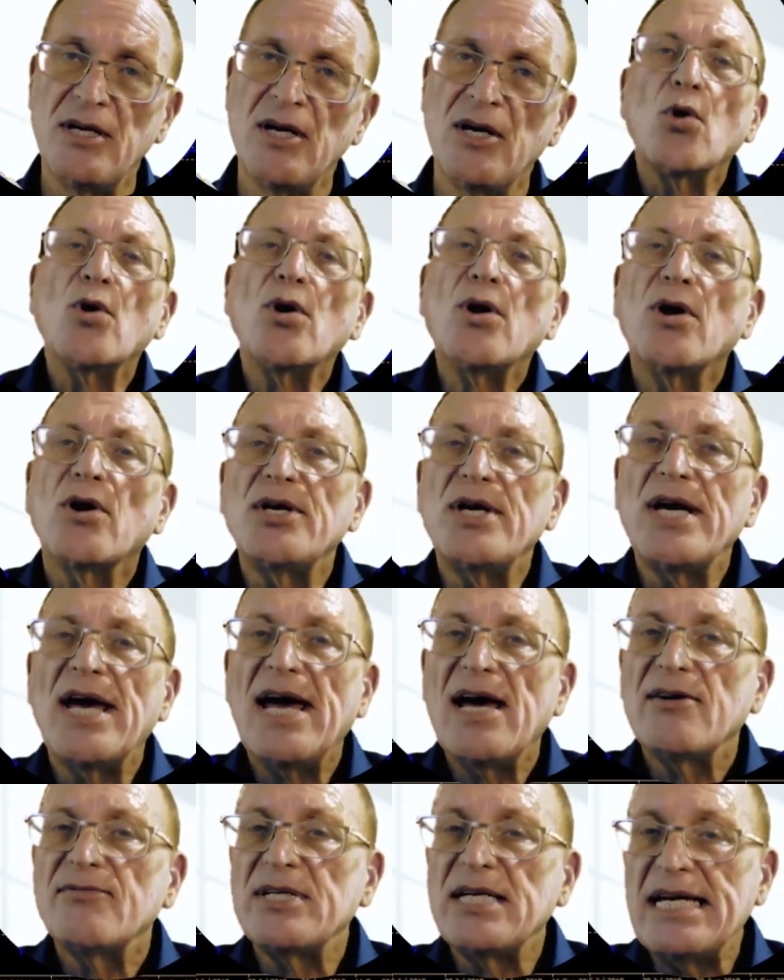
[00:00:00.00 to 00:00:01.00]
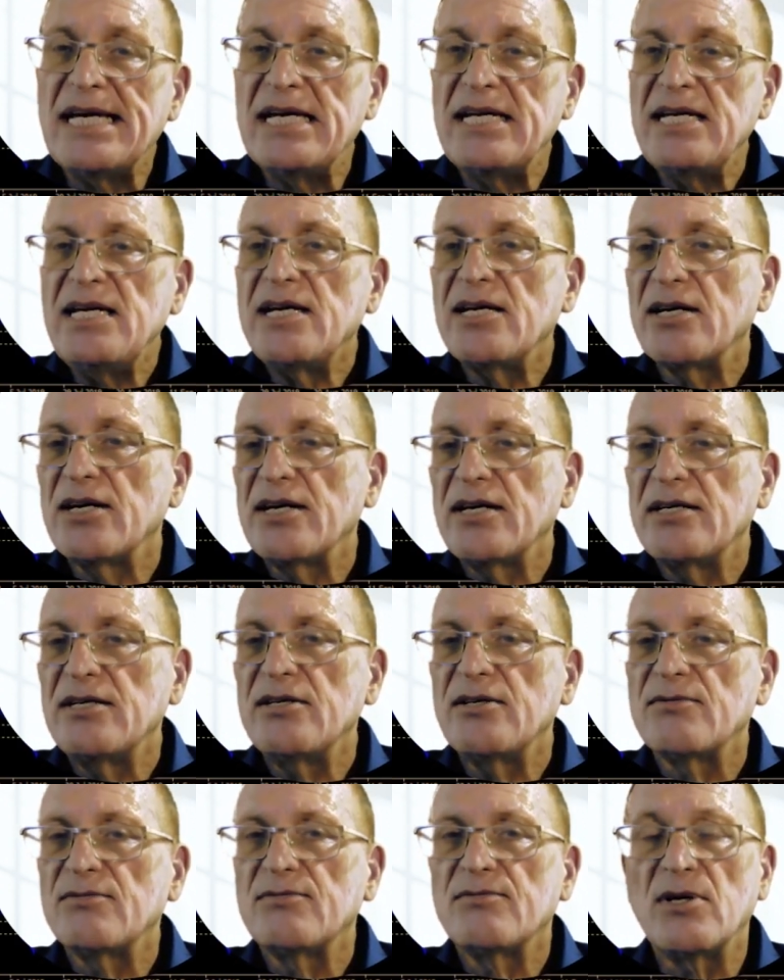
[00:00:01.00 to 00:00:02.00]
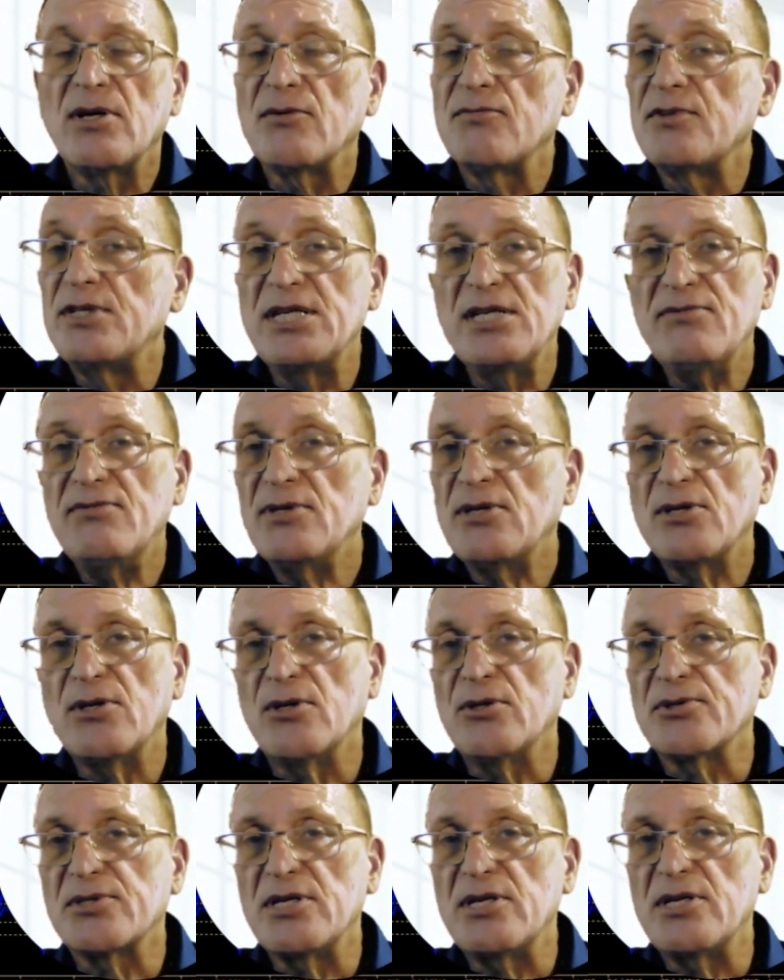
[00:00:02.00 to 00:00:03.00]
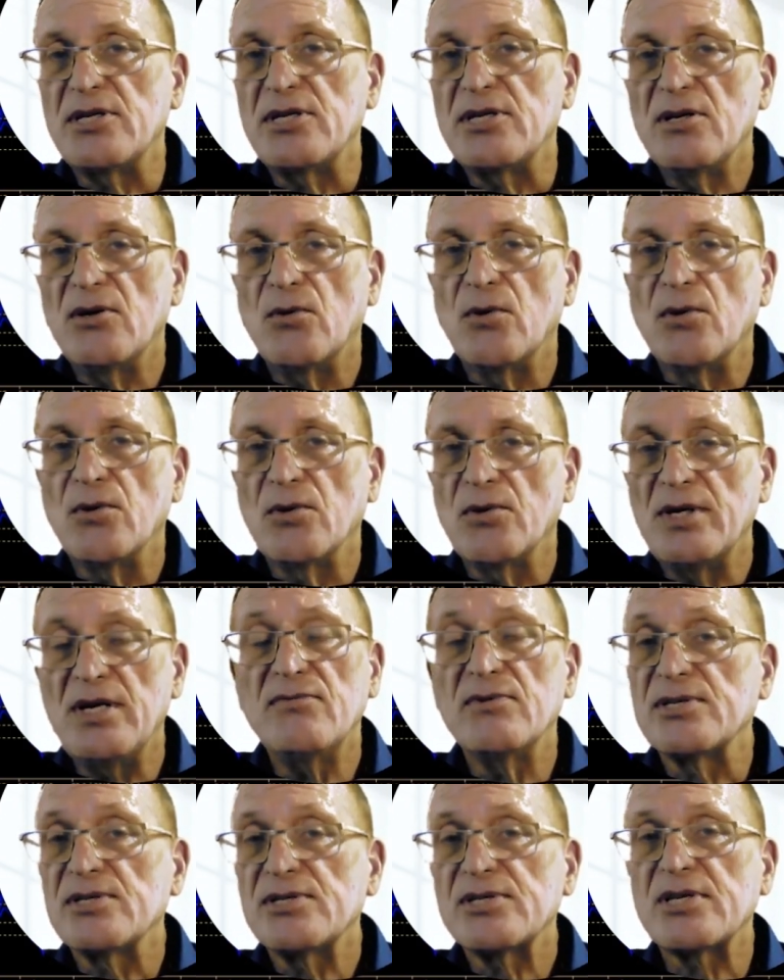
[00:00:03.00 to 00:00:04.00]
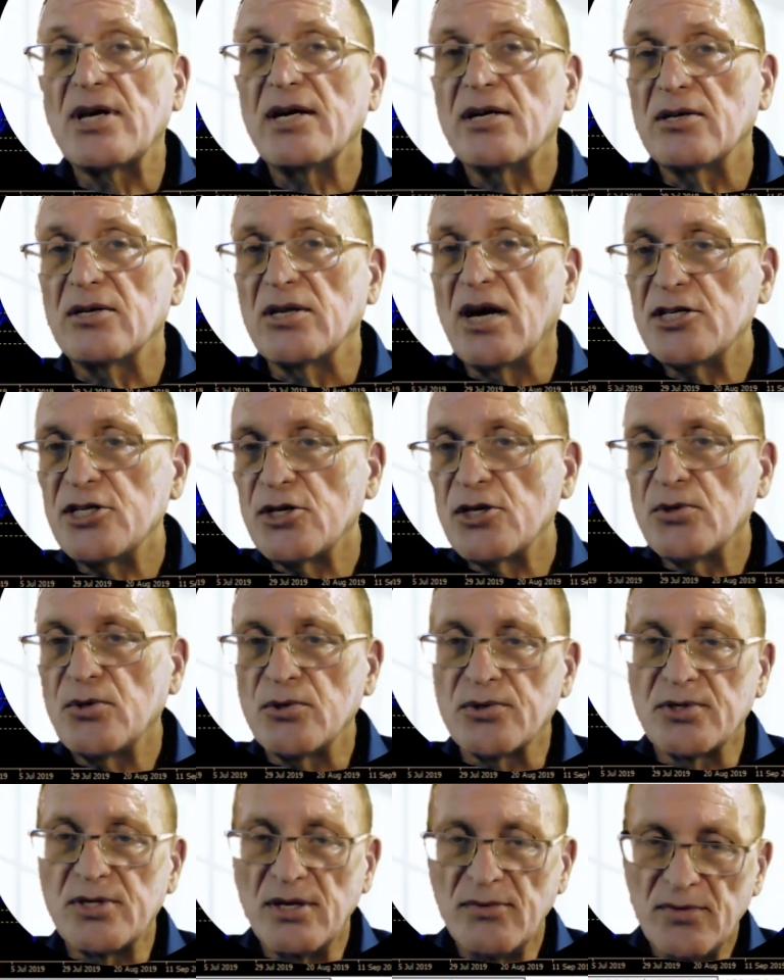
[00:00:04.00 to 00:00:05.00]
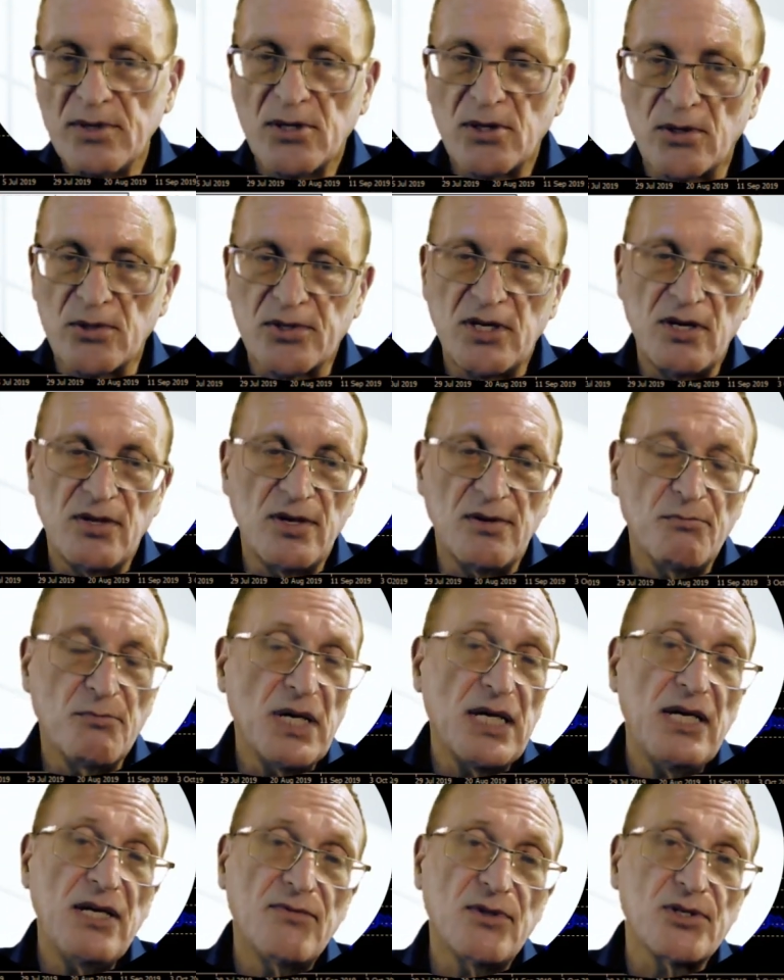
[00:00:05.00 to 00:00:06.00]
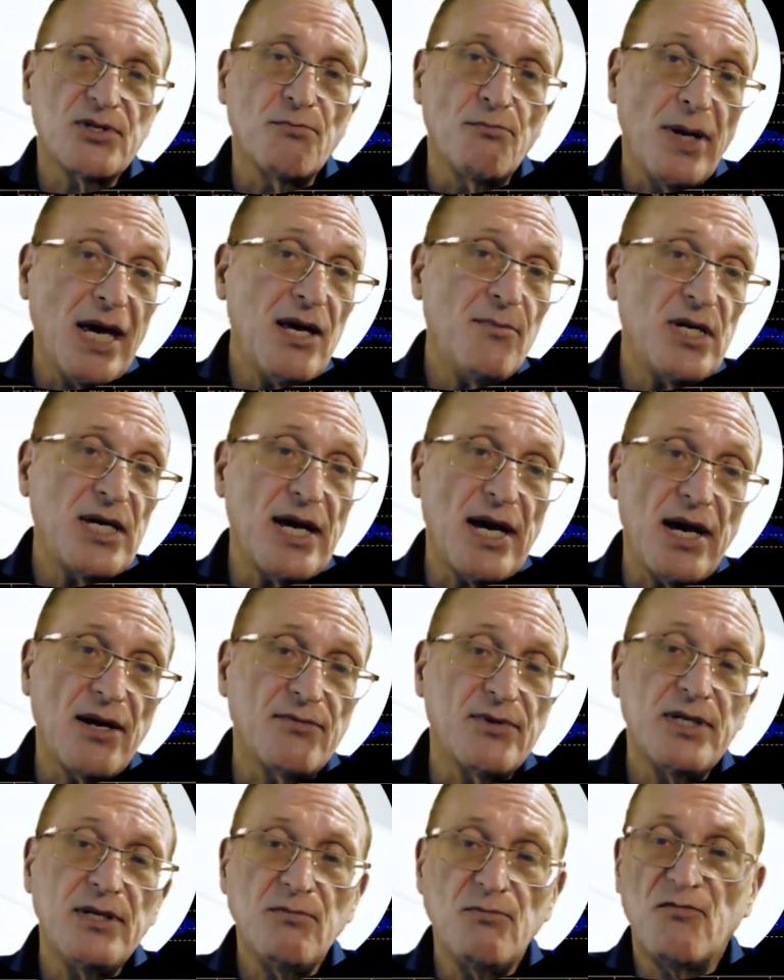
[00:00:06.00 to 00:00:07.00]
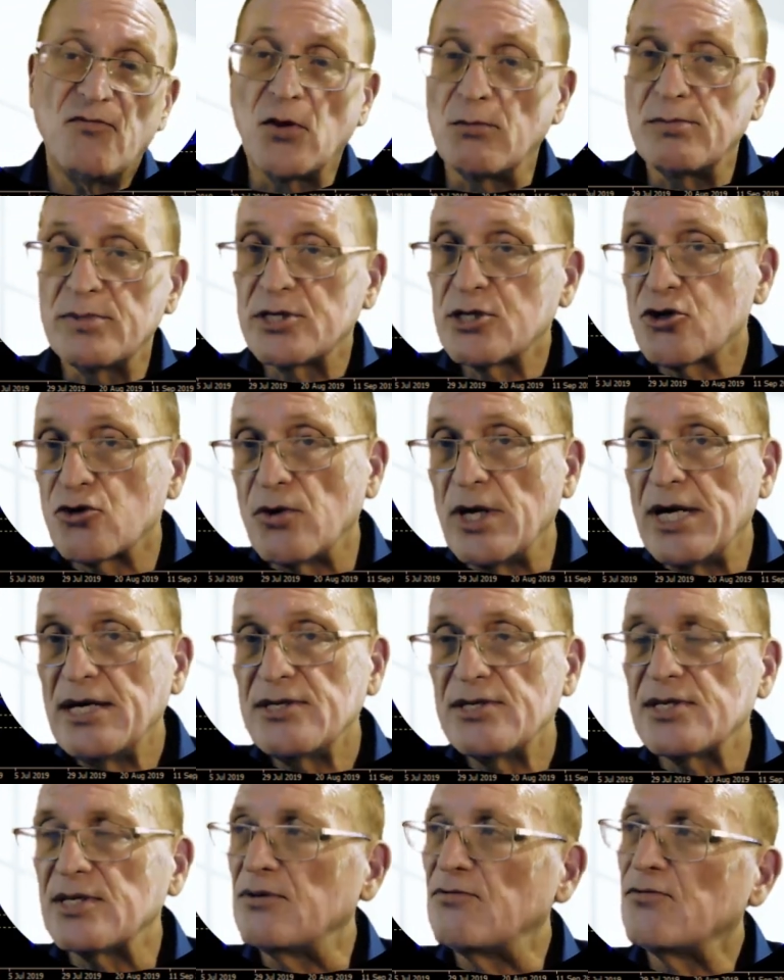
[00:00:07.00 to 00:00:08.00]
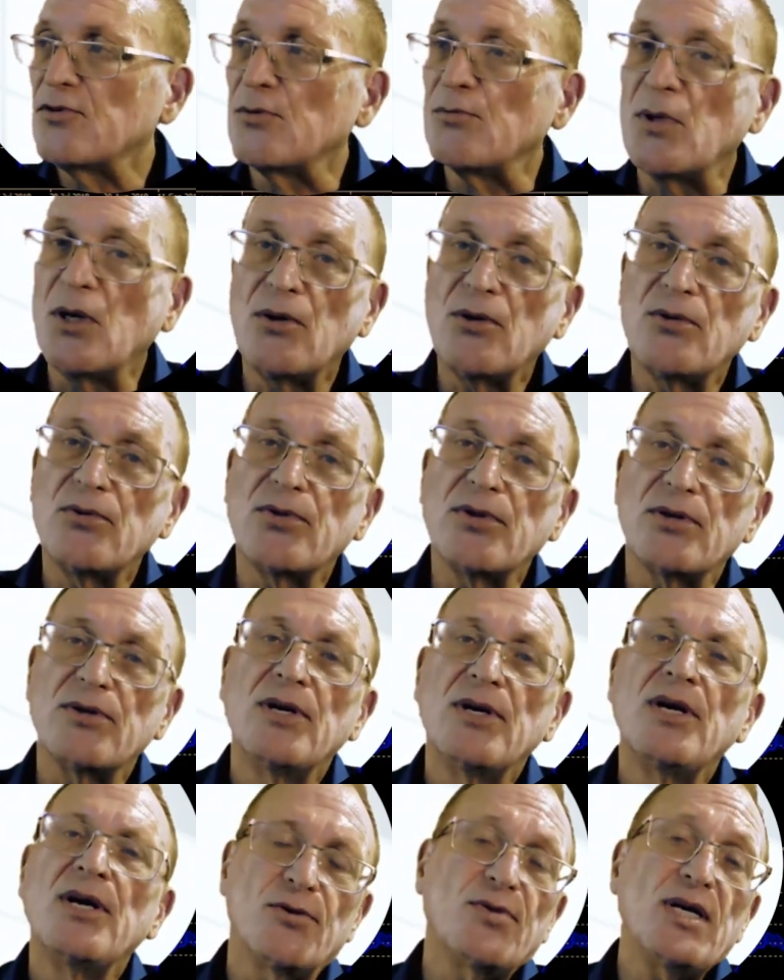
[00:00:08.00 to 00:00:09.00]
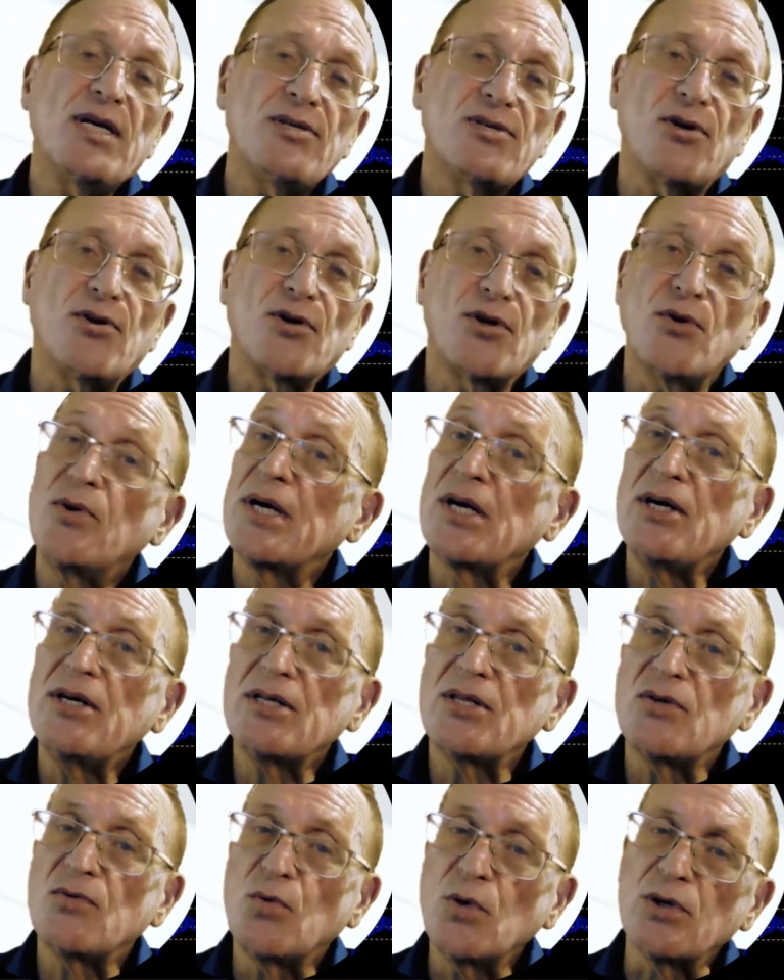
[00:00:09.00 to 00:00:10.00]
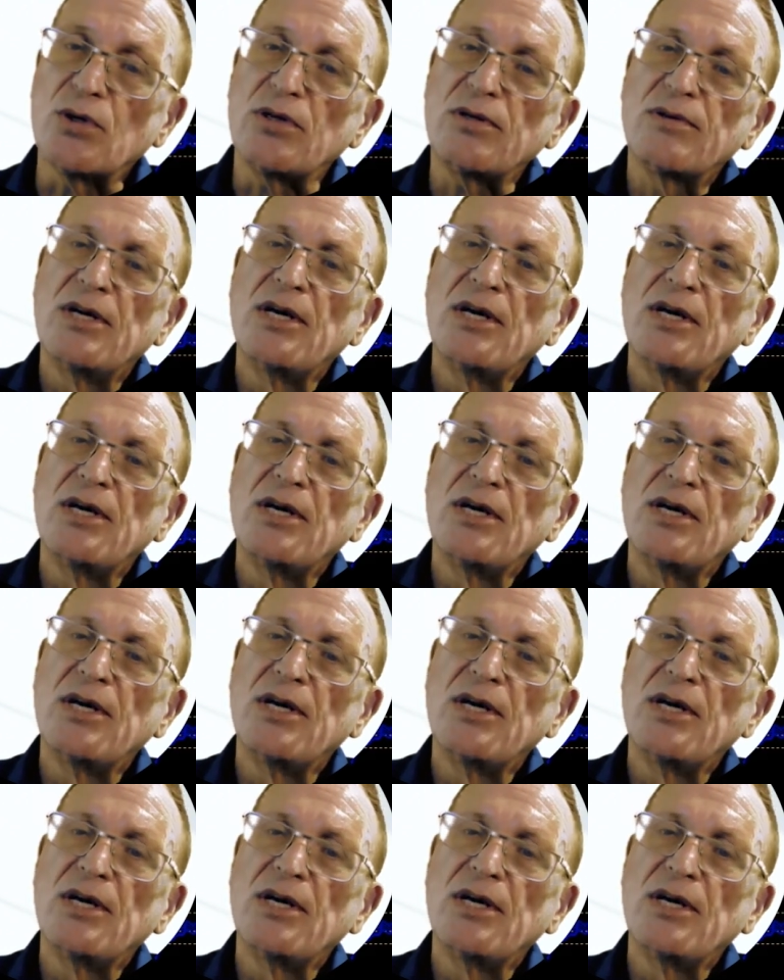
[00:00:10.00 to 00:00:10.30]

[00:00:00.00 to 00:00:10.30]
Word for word: Or are you having any kind of, of difficulty or even psychological difficulty that many of us may be having from stress and from all the, the things that are going on in the world?